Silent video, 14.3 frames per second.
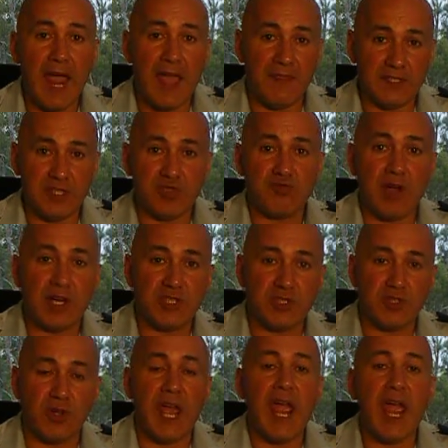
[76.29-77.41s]
And there's
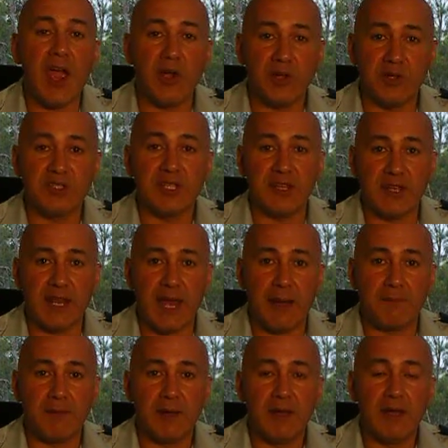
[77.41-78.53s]
instructions on how you set that
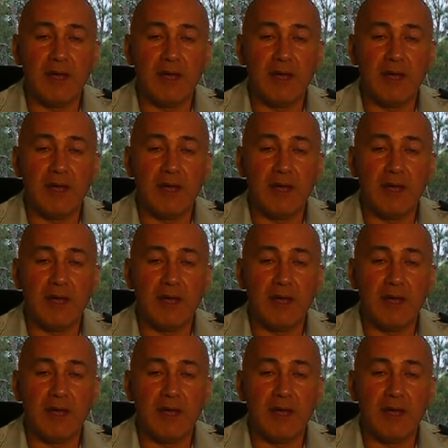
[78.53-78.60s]
up